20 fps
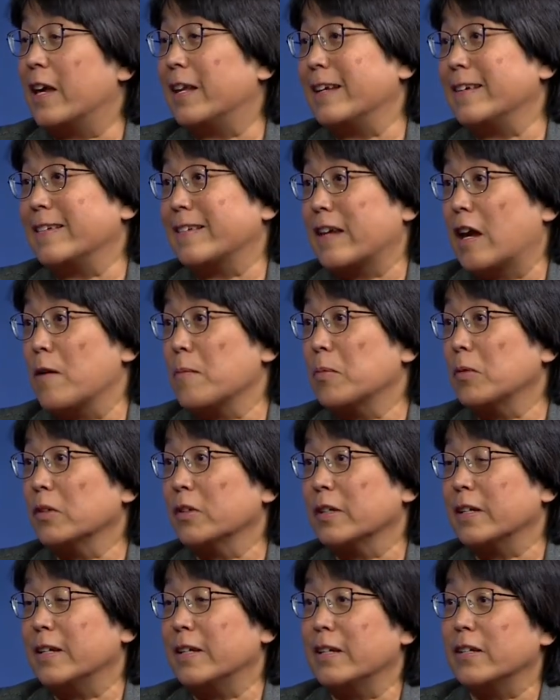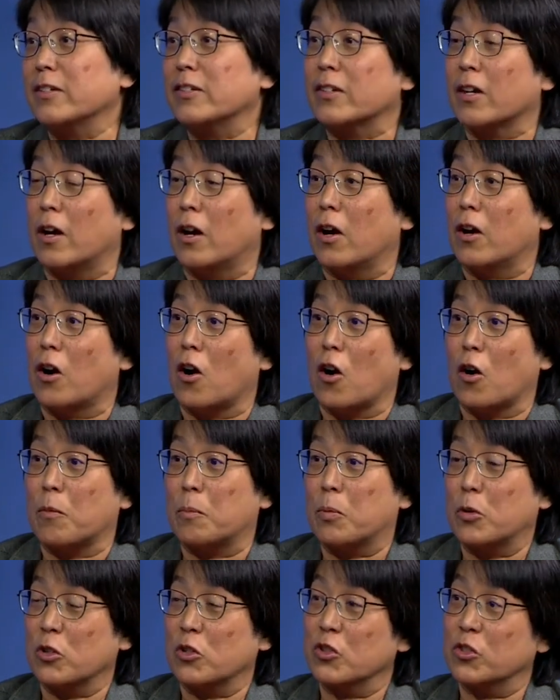An example is uh,
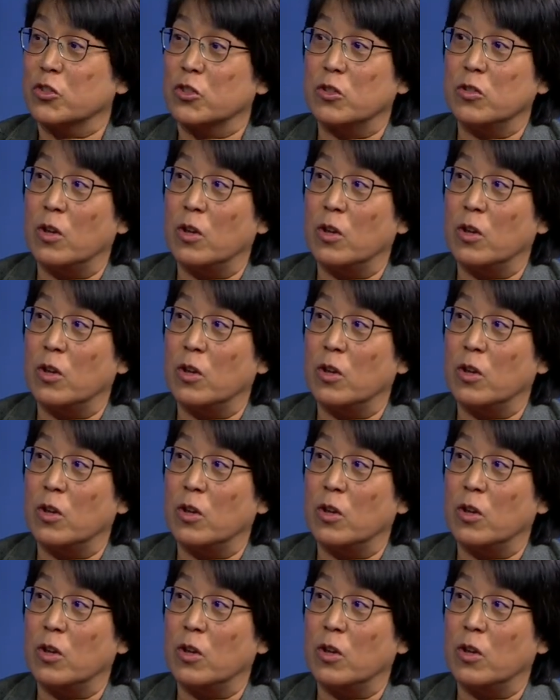our push